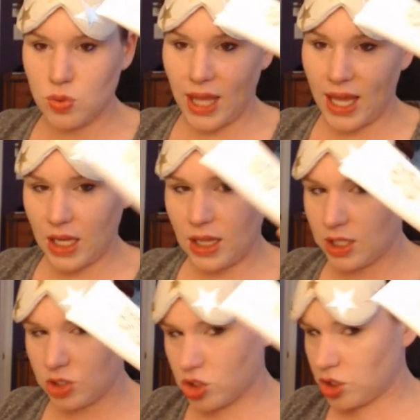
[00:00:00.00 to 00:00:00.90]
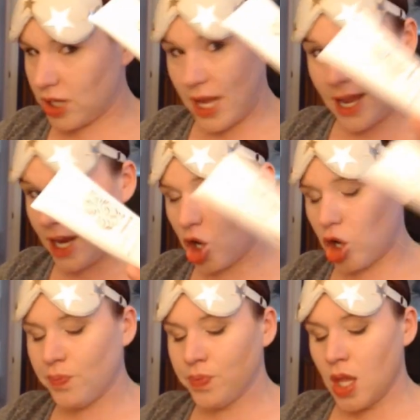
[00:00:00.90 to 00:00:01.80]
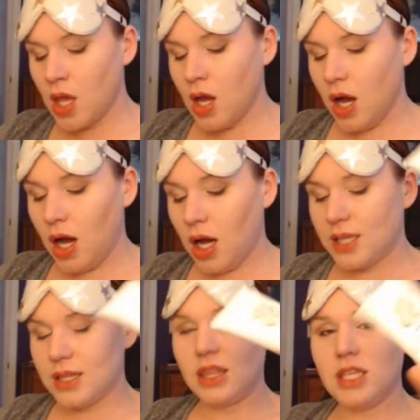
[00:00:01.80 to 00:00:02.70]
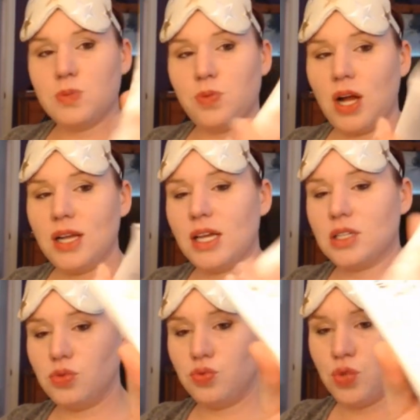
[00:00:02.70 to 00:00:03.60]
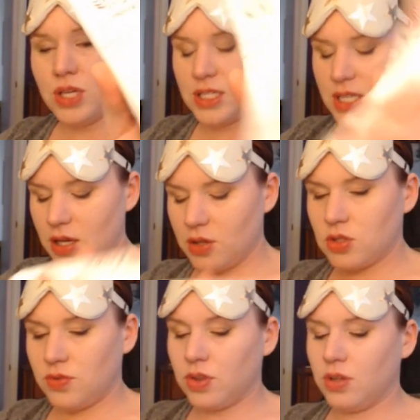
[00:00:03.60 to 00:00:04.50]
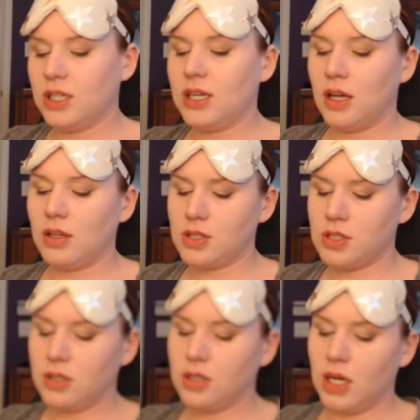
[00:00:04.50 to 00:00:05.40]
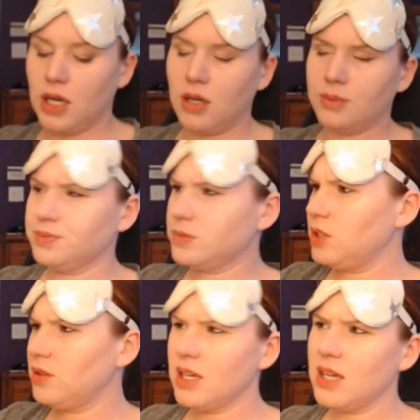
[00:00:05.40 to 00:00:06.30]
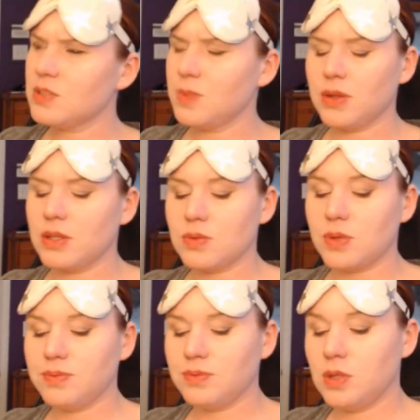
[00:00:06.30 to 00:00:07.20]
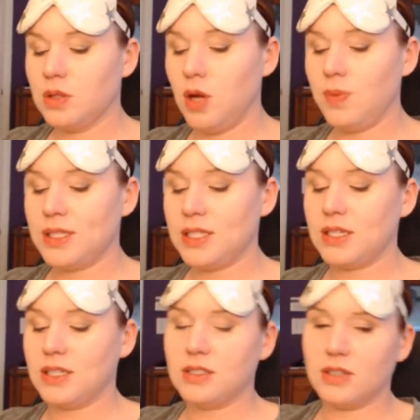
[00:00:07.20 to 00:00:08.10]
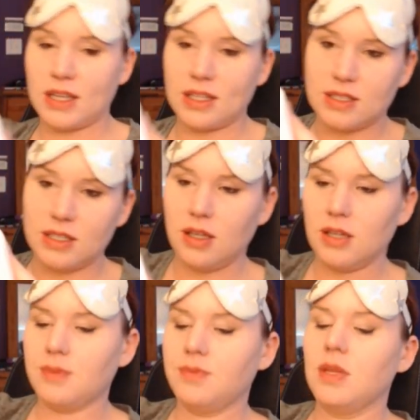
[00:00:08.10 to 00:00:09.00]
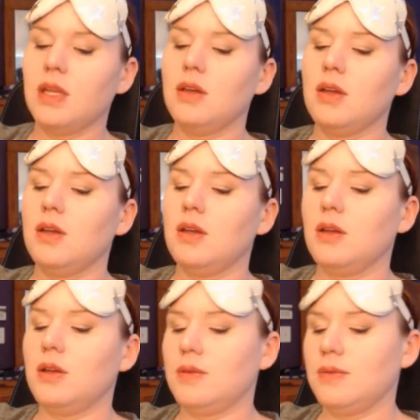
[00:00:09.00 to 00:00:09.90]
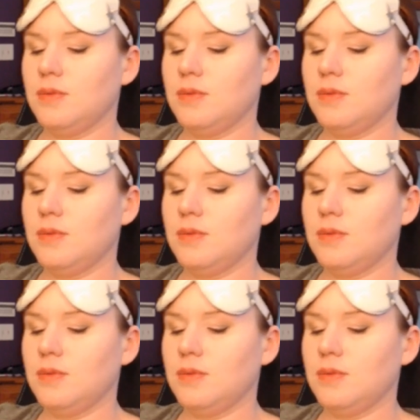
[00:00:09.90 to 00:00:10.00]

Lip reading: lackluster hair. This product retails for $30. Don't think I smelled this one. Nope, I didn't. I still got the seal on it.